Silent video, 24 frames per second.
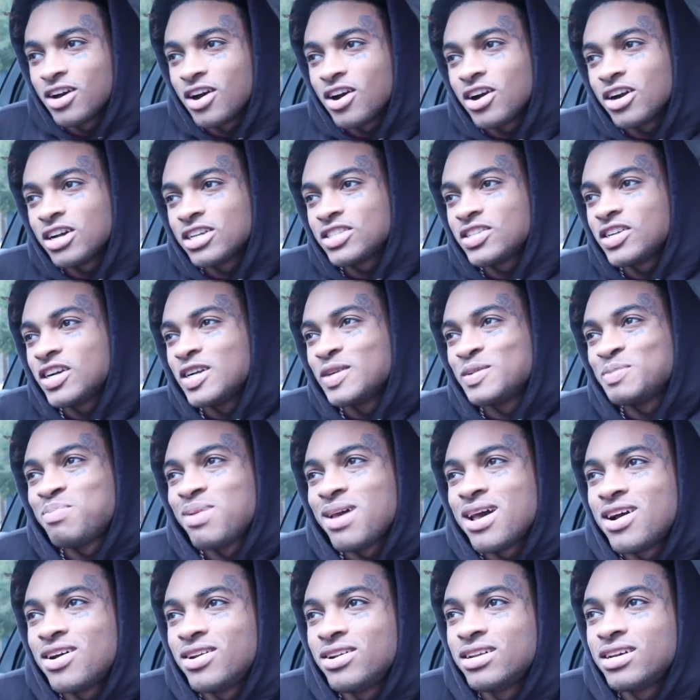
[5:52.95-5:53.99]
Your heart starts
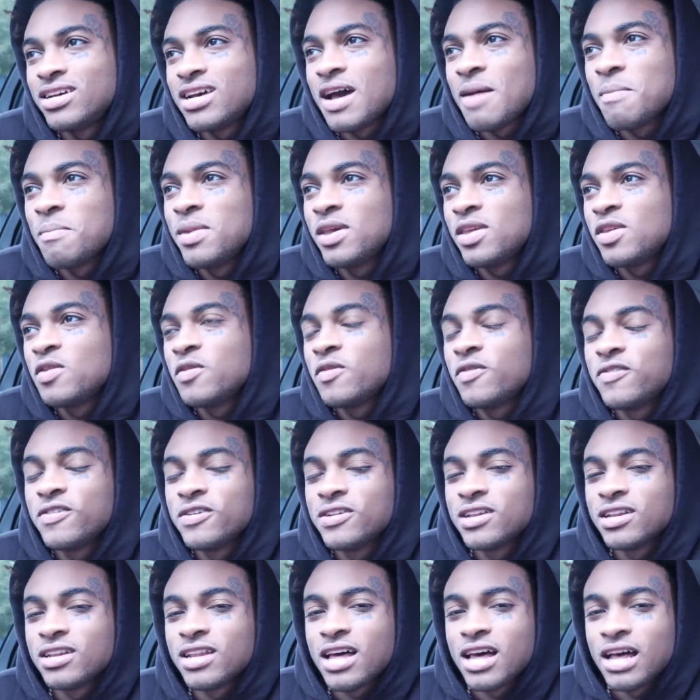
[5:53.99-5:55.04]
pounding, I make you
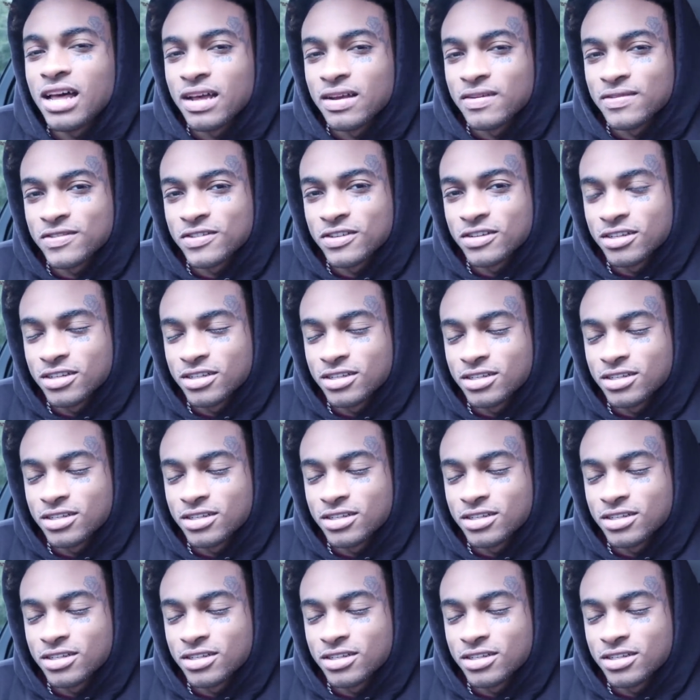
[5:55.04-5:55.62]
feel alive.